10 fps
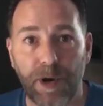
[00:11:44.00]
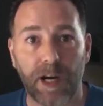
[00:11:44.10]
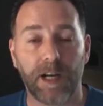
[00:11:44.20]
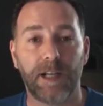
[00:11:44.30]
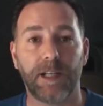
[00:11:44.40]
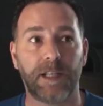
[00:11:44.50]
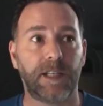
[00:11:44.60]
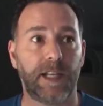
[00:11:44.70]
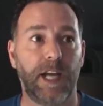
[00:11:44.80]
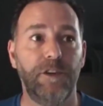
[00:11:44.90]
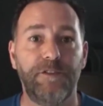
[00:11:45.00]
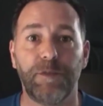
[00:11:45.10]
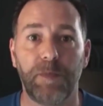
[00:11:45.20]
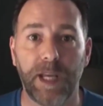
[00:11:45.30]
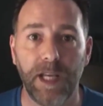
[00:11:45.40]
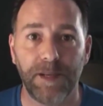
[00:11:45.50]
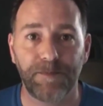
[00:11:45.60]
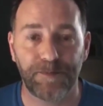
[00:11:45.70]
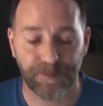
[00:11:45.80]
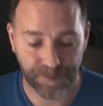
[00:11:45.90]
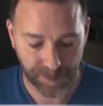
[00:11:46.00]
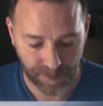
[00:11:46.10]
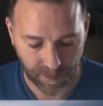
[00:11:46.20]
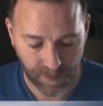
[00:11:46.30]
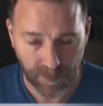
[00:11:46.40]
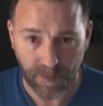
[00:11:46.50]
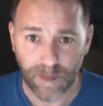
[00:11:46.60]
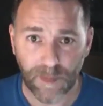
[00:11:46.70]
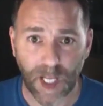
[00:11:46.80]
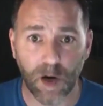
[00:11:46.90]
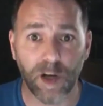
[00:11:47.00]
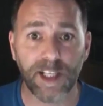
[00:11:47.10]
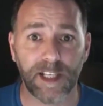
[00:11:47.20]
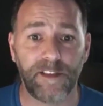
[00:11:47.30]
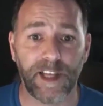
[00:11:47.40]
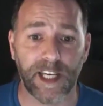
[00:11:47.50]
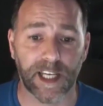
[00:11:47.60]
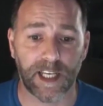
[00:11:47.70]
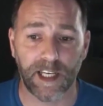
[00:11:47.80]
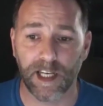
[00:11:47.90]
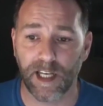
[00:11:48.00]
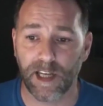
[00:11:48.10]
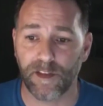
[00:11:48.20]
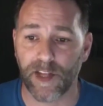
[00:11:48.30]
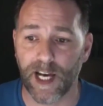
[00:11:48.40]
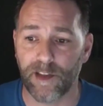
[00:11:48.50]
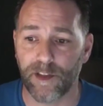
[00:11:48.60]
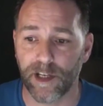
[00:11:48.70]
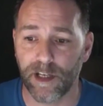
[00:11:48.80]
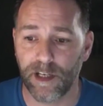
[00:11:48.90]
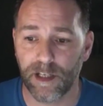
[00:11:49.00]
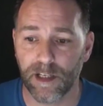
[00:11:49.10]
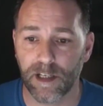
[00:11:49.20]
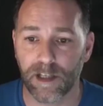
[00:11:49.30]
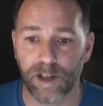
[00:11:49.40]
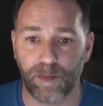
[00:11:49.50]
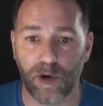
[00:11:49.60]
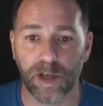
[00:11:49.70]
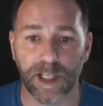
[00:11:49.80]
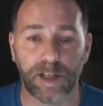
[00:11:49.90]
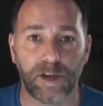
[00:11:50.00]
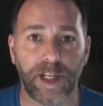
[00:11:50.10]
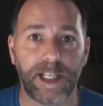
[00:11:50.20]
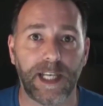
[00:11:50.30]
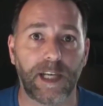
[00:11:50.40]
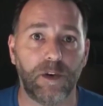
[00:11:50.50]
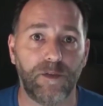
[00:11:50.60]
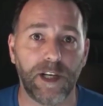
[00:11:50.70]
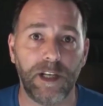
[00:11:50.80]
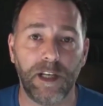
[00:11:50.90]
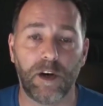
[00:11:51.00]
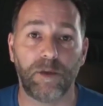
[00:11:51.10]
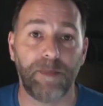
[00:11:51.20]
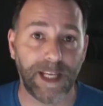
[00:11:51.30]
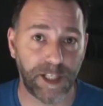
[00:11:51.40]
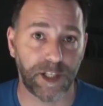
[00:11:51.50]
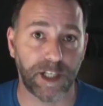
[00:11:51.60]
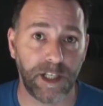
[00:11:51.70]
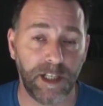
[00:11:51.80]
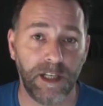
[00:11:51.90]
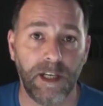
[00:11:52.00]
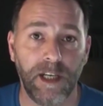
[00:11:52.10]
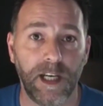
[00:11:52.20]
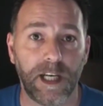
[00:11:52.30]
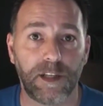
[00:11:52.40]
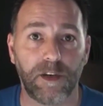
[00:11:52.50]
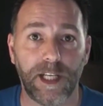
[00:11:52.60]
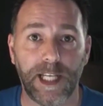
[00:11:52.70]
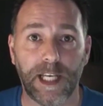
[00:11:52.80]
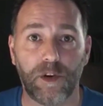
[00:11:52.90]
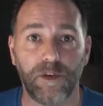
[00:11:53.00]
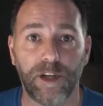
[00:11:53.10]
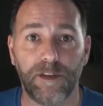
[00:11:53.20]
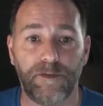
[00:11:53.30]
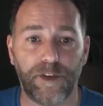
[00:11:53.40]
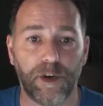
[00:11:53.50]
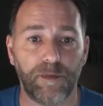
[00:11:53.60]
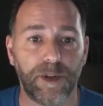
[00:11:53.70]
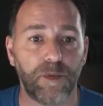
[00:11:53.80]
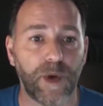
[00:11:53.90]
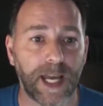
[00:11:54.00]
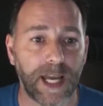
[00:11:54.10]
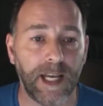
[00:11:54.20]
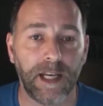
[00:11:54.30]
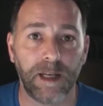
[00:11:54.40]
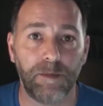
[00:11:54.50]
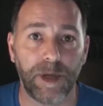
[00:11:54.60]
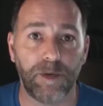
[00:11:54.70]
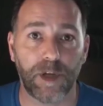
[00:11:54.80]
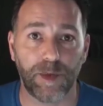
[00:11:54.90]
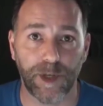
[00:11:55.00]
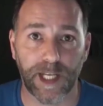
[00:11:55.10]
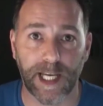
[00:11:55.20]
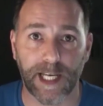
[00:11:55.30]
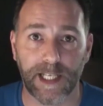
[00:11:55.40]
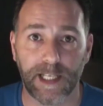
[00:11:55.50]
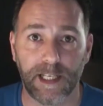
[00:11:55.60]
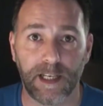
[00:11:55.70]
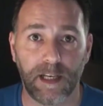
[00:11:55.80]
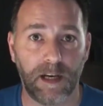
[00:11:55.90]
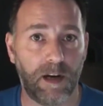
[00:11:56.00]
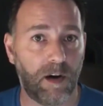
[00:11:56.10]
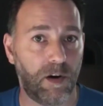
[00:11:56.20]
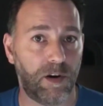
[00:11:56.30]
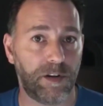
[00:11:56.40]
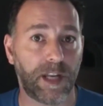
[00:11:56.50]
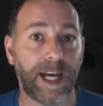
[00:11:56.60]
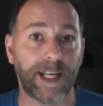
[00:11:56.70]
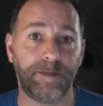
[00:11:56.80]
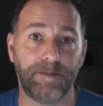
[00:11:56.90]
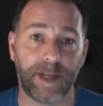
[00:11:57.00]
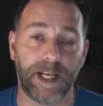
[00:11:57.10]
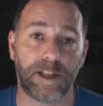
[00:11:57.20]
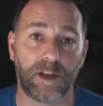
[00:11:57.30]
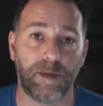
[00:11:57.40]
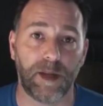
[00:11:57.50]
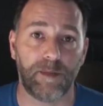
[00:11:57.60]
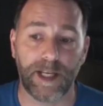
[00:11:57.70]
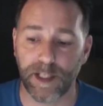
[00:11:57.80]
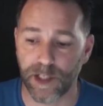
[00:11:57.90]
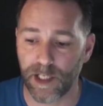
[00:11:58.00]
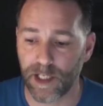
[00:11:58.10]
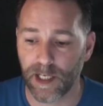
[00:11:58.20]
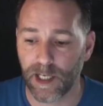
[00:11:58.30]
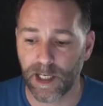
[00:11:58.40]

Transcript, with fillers: But just now, for me, I honestly think that the the bot is going to take over, or Messenger is going to take over from the way people communicate online. It's going to be Messenger